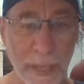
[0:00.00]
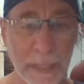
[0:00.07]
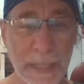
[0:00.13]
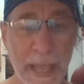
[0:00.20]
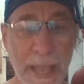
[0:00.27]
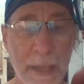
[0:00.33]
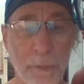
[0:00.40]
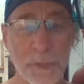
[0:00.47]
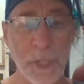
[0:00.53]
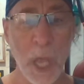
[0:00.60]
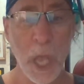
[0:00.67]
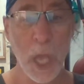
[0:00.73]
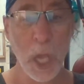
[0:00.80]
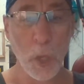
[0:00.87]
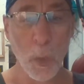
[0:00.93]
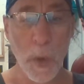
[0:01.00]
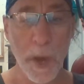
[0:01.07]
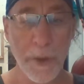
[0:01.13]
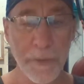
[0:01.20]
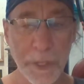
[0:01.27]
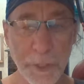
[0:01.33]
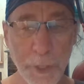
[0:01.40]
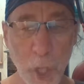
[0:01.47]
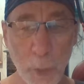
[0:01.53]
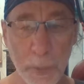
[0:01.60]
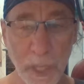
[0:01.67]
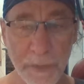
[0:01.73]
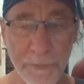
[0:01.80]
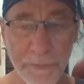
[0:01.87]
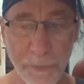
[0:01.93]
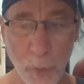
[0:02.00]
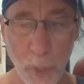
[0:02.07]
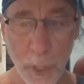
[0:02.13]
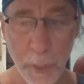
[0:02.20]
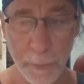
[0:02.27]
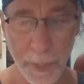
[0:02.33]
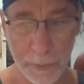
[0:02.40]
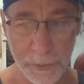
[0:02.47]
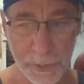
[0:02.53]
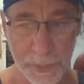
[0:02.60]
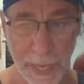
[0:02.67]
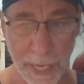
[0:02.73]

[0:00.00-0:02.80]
clowns who wear the no blood for oil buttons.